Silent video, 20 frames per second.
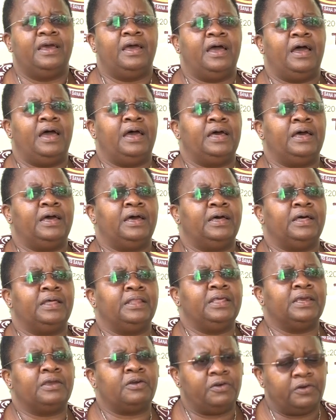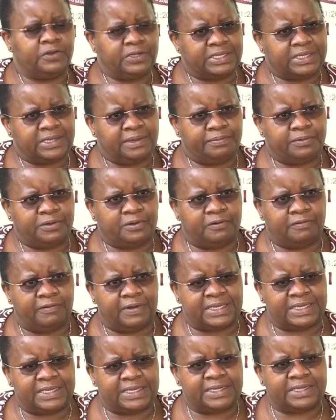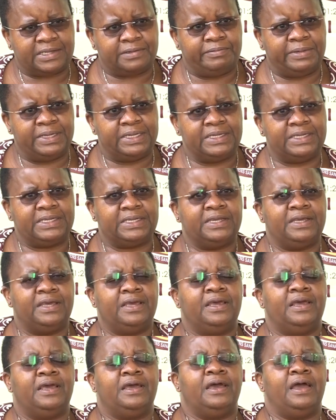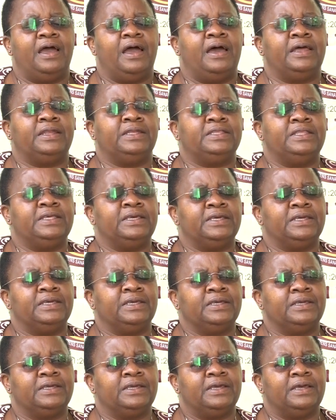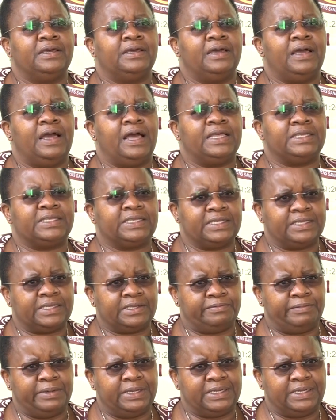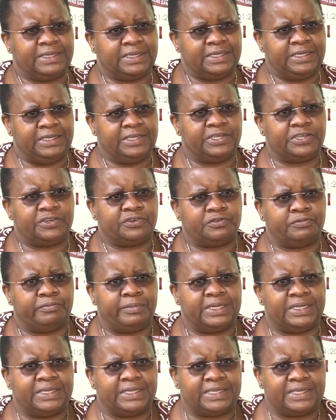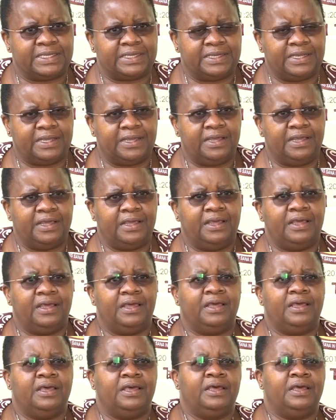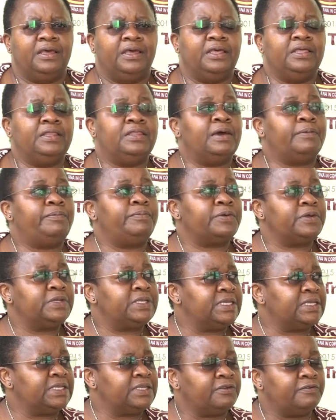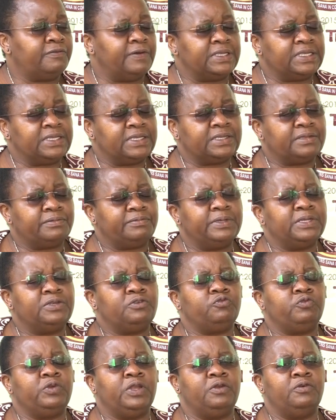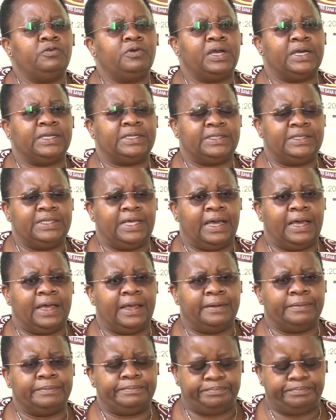the concept of assessment, and the assessment instruments. In the process of assessment, we look at the